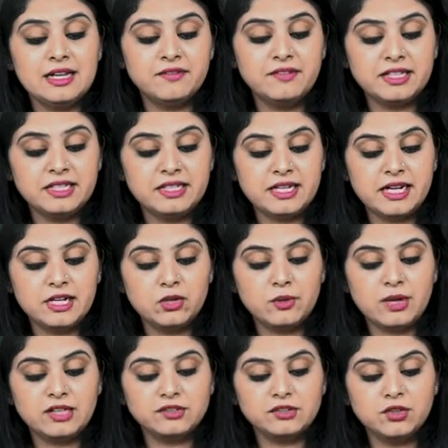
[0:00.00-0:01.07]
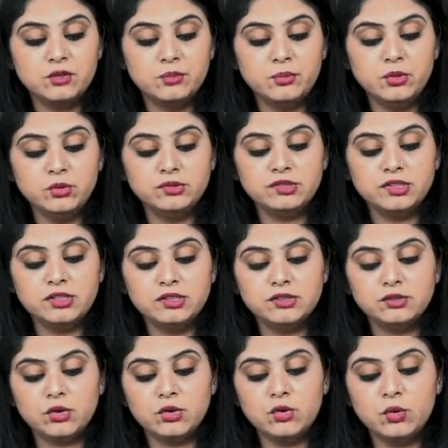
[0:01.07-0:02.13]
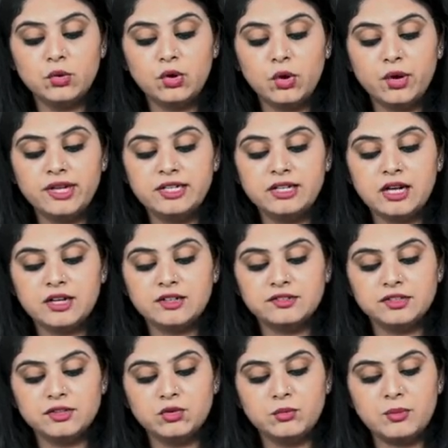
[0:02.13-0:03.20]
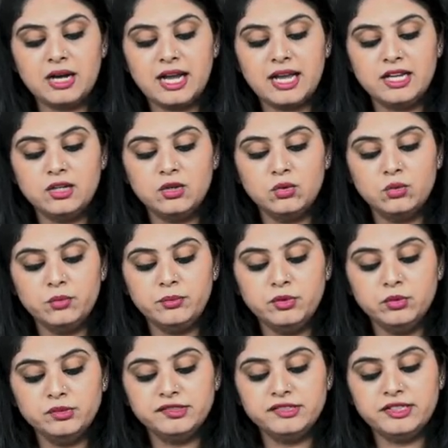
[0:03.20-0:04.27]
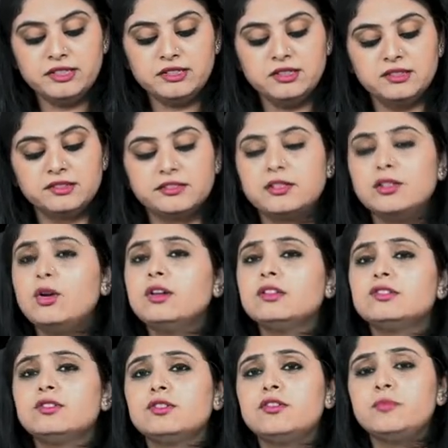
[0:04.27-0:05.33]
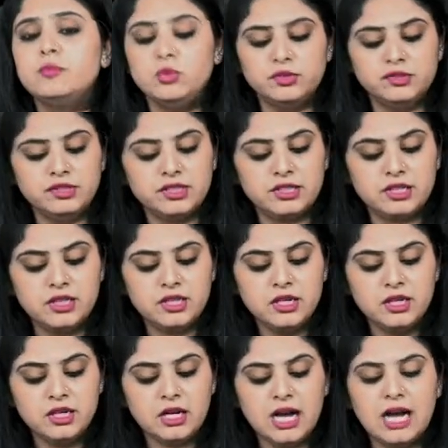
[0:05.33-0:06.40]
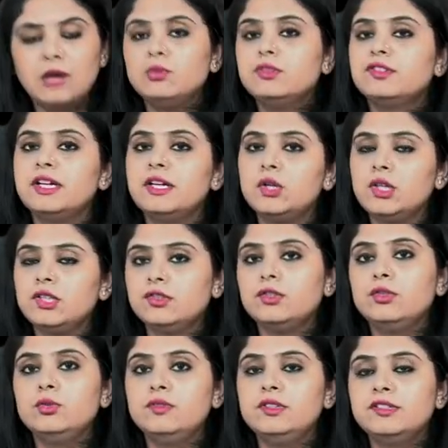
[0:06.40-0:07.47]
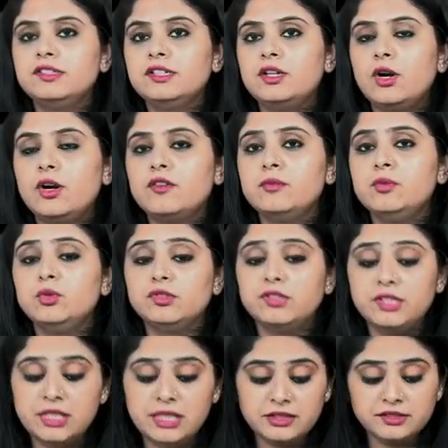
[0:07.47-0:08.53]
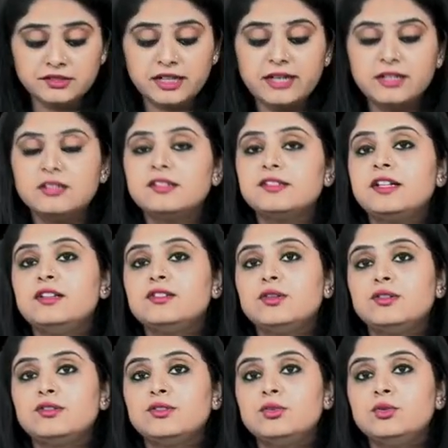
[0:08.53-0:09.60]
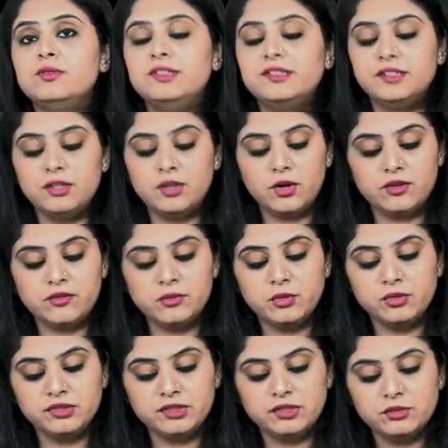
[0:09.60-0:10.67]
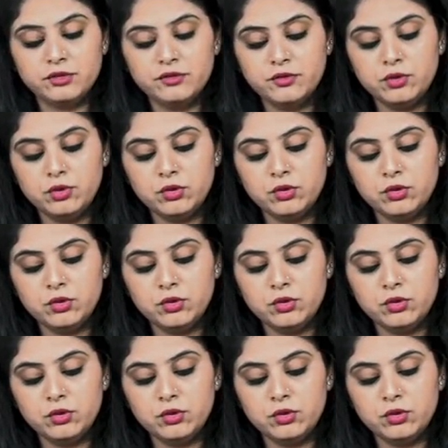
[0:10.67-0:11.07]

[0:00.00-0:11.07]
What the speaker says: where they tend to ask you mucinous or colloid carcinoma. I know mucinous, lots of mucin. Outside also you will see a lot of mucin. Inside the cells also you will see a lot of mucin. So if you